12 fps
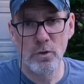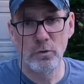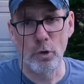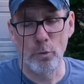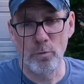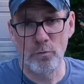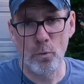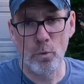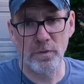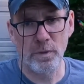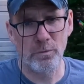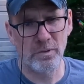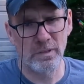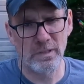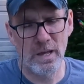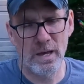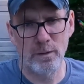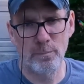So before, there was a
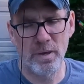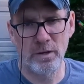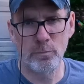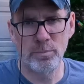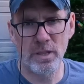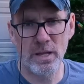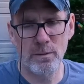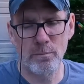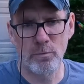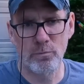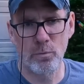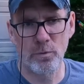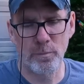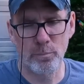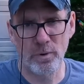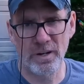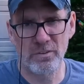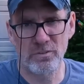lot of pedal play before the
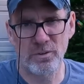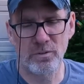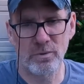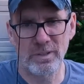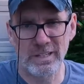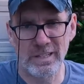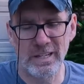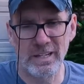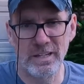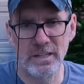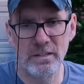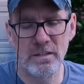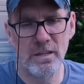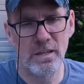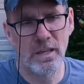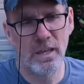brakes started really kicking in,